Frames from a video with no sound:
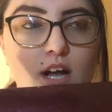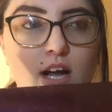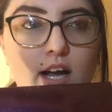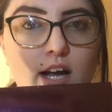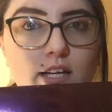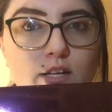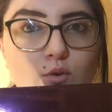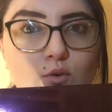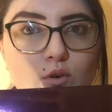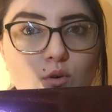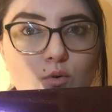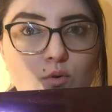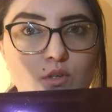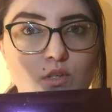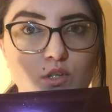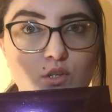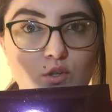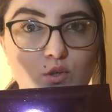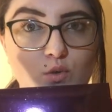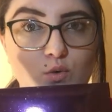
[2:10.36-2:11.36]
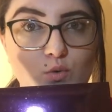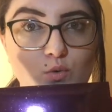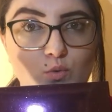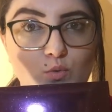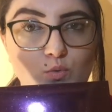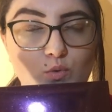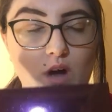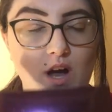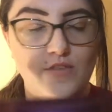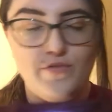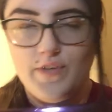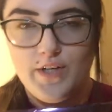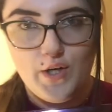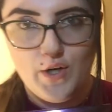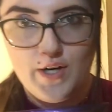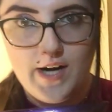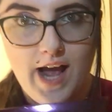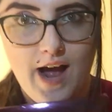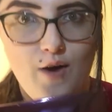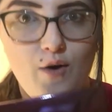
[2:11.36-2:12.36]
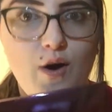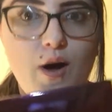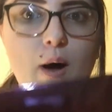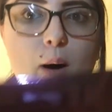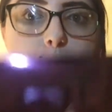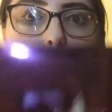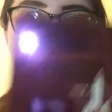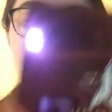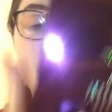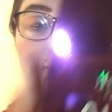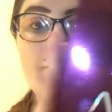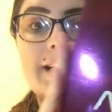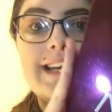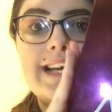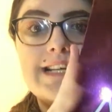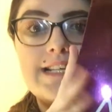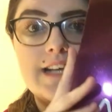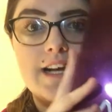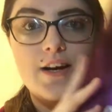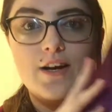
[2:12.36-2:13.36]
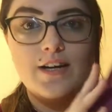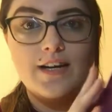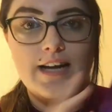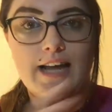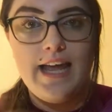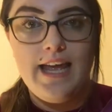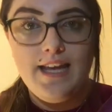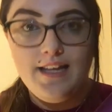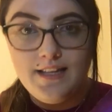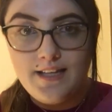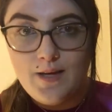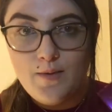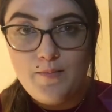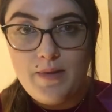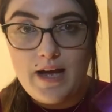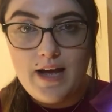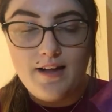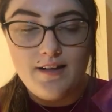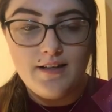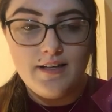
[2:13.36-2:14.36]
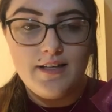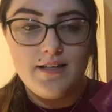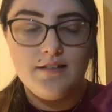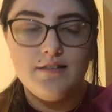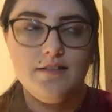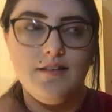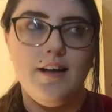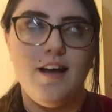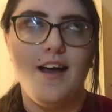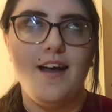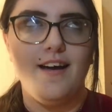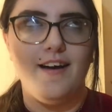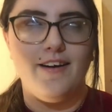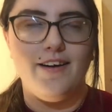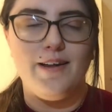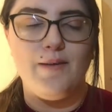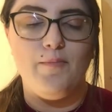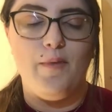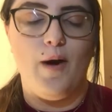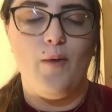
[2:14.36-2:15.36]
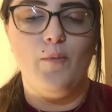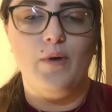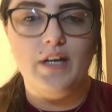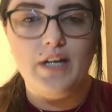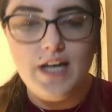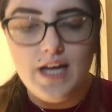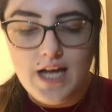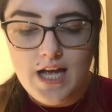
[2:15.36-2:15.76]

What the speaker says: I don't know what to do. I'll figure it out. But yes, I got an alien palette. I already bought one.